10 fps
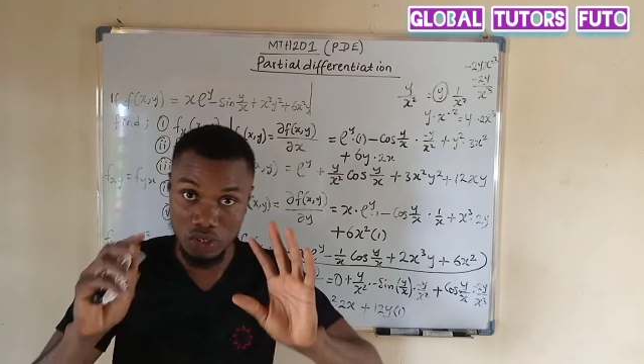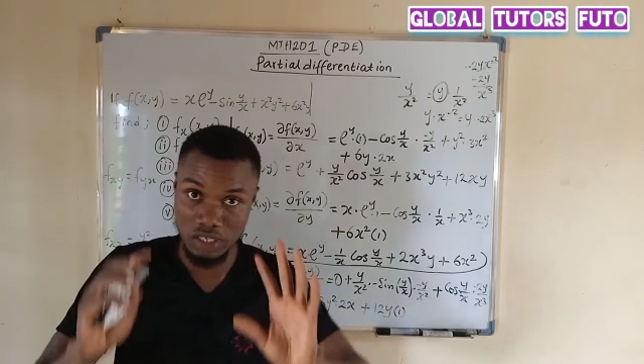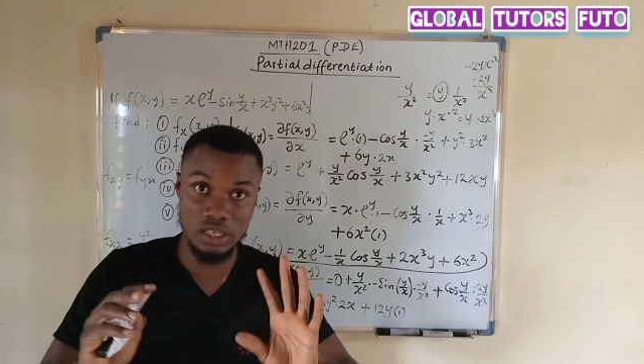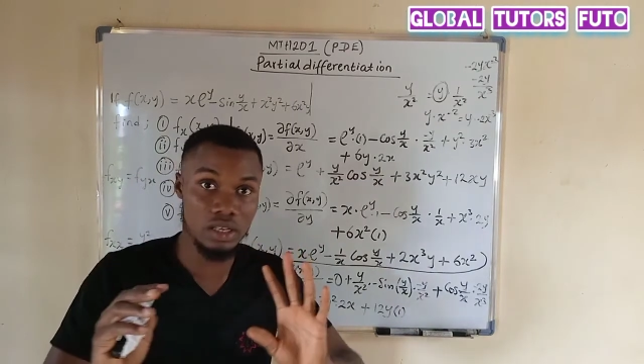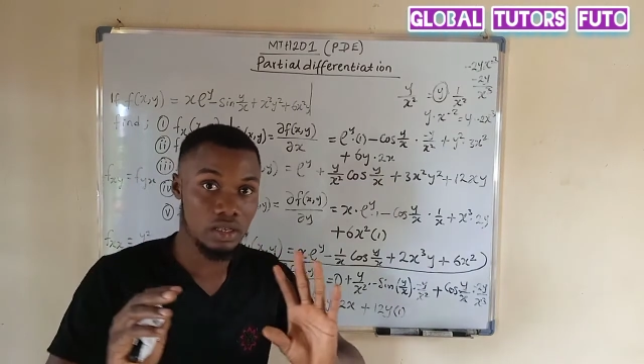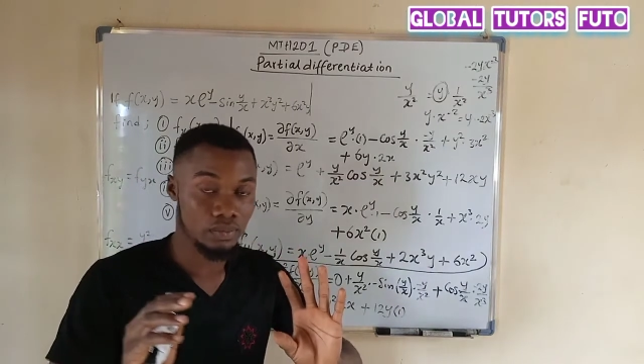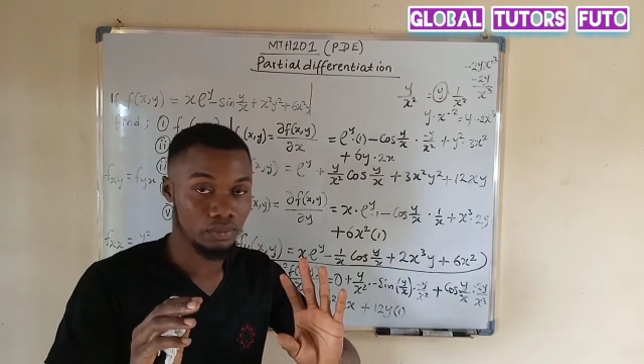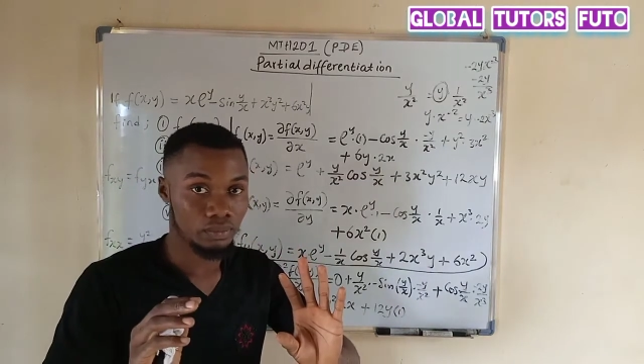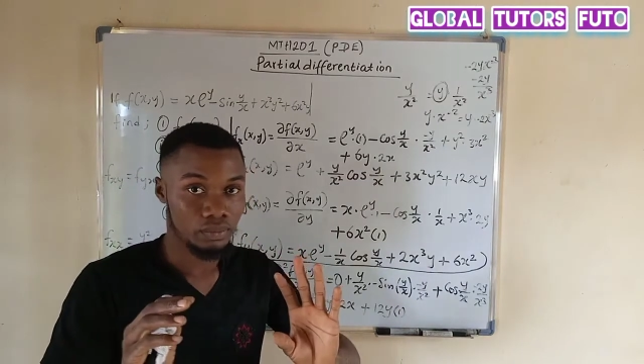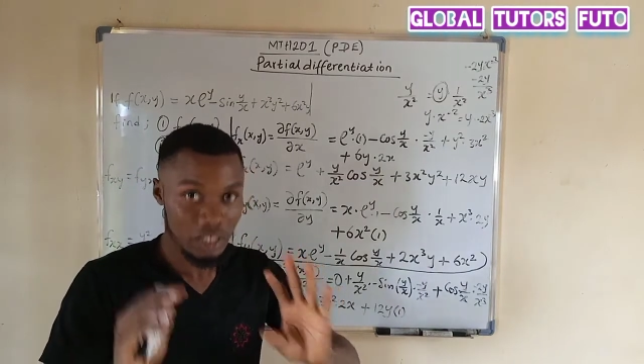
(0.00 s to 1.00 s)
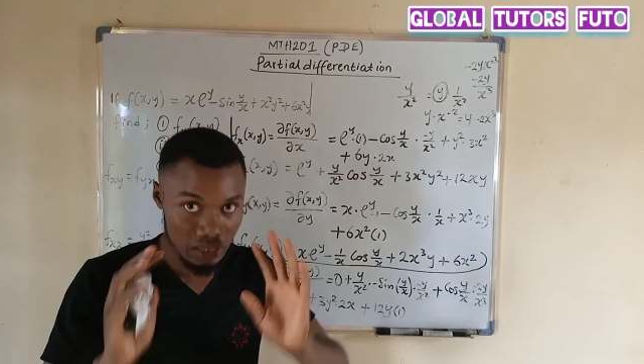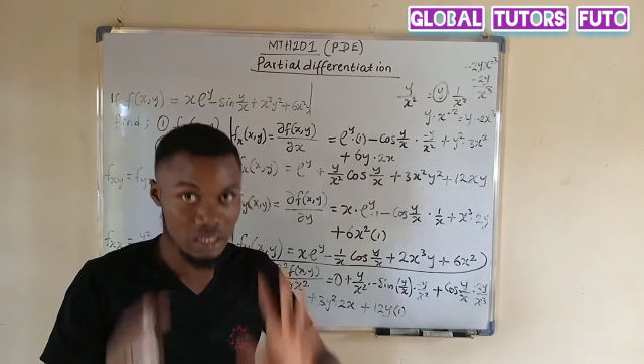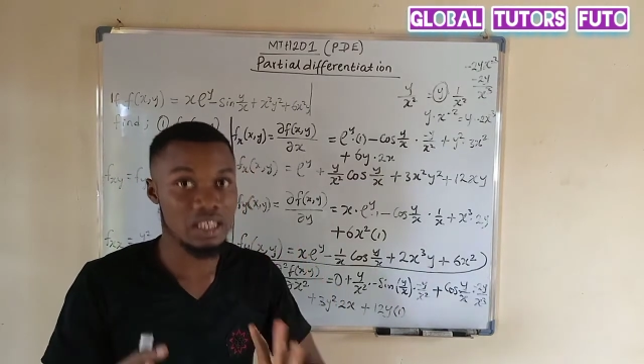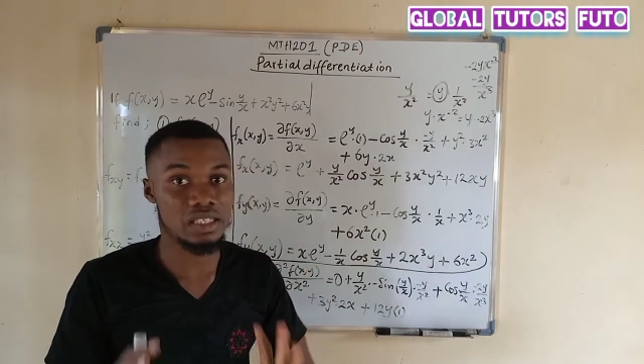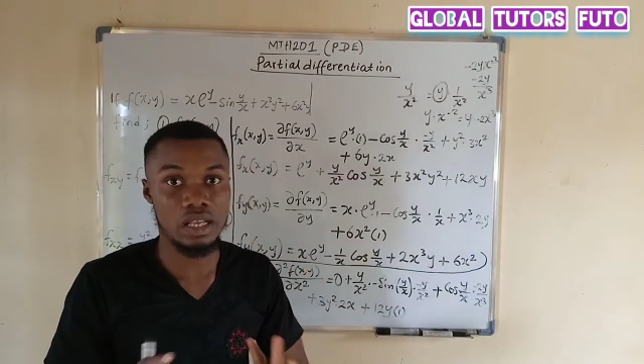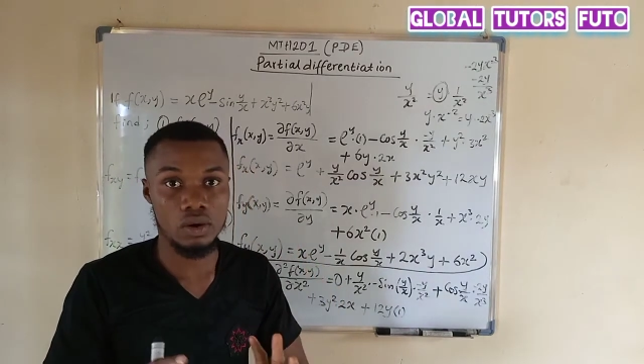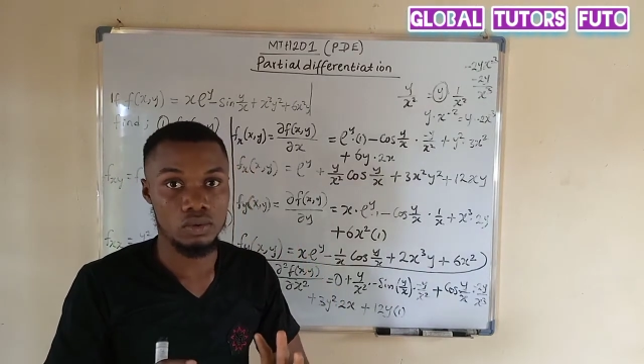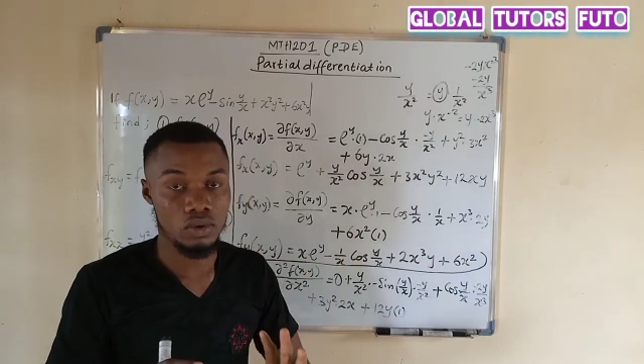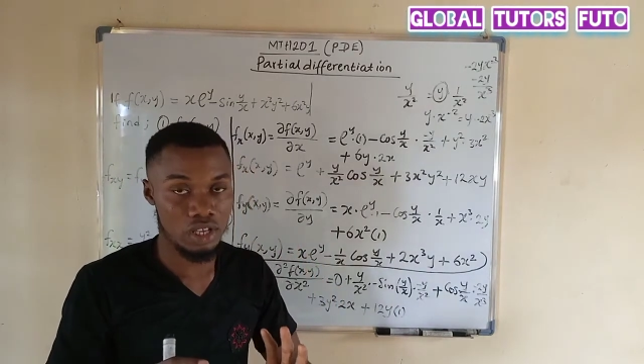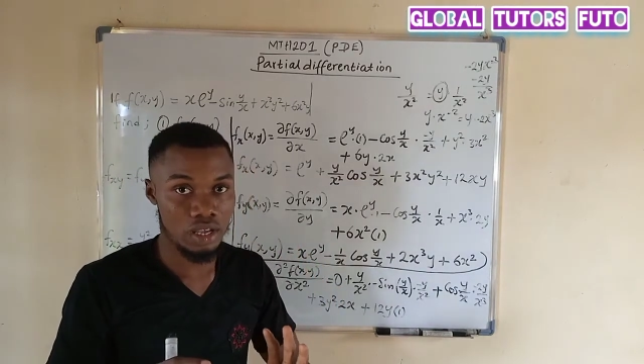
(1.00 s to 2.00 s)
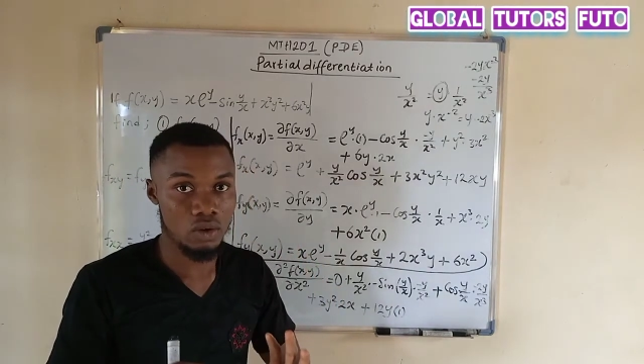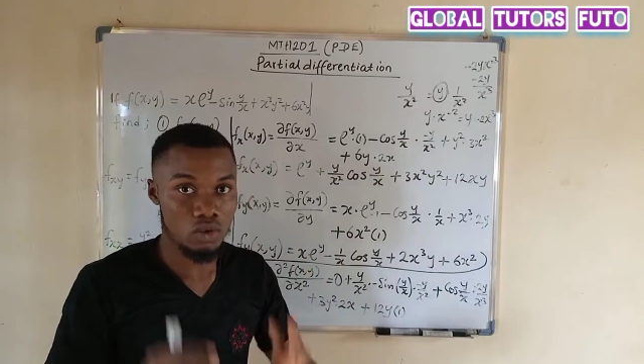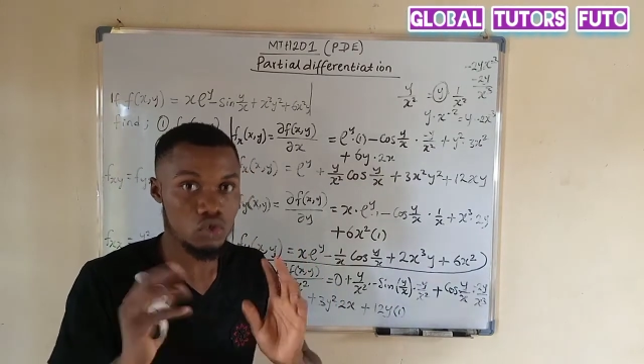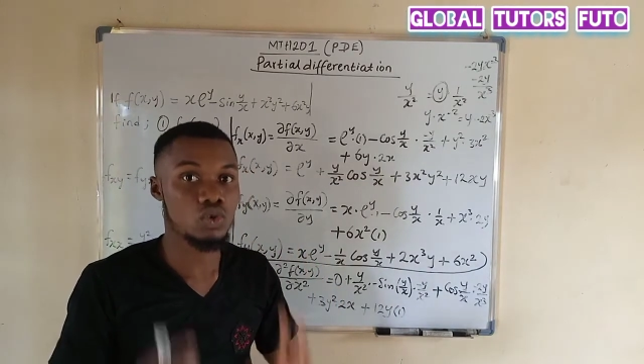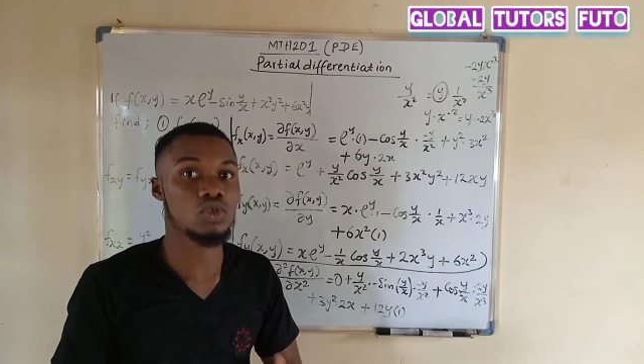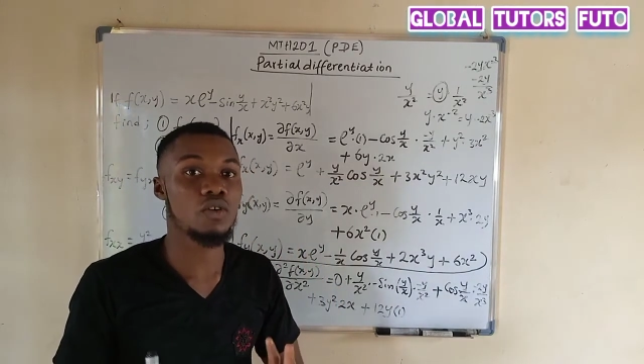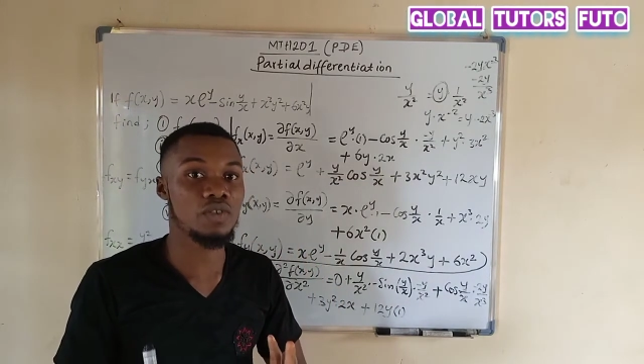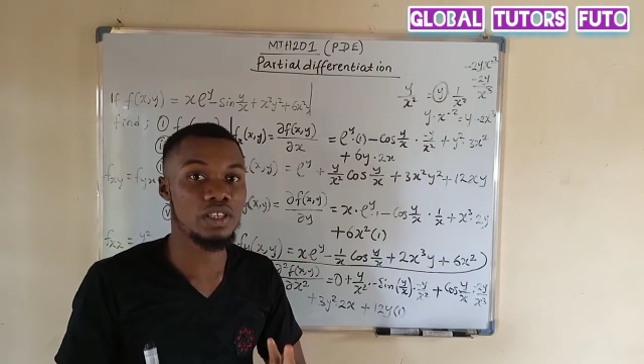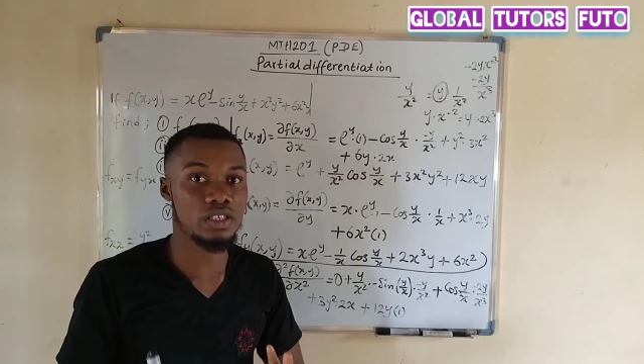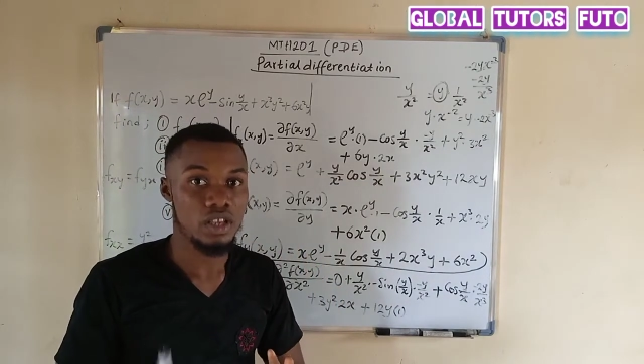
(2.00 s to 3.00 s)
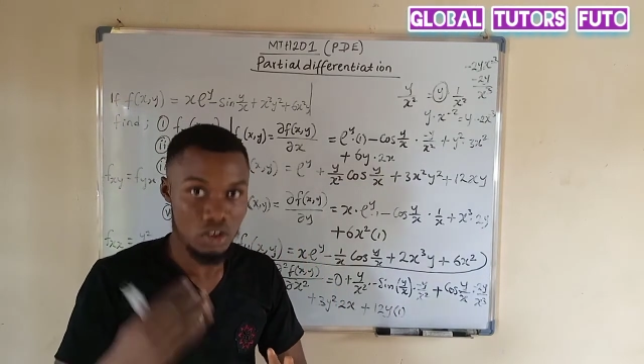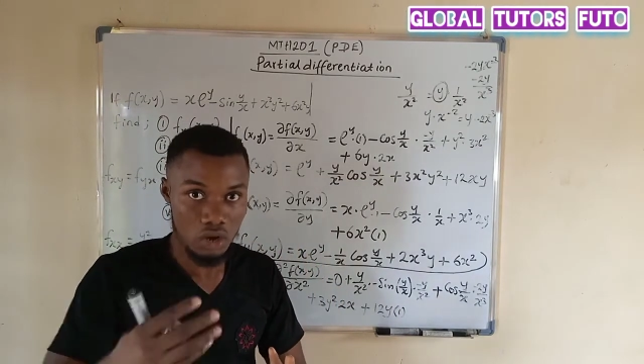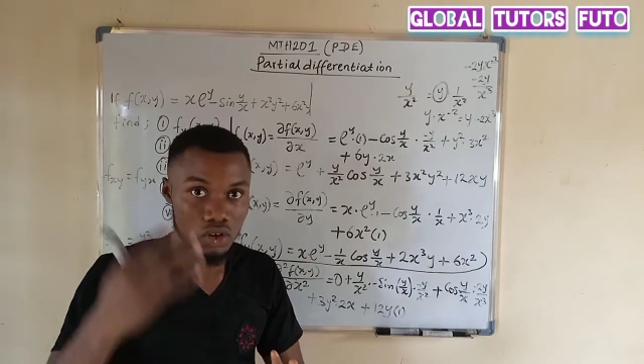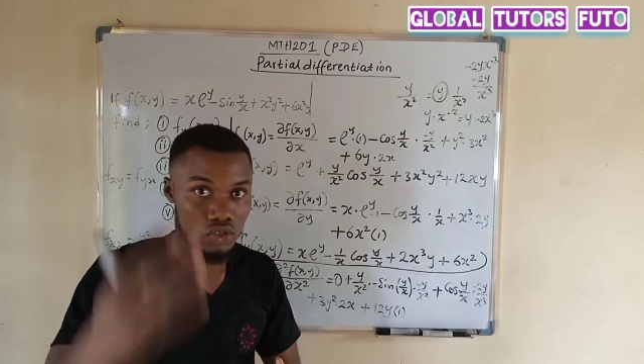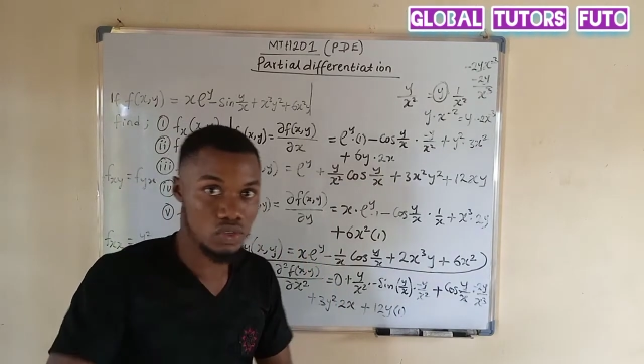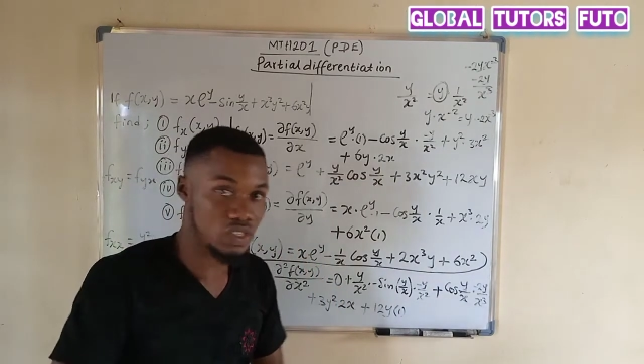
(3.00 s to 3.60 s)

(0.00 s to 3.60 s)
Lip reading: see this now, okay? Once we solve it, we are going to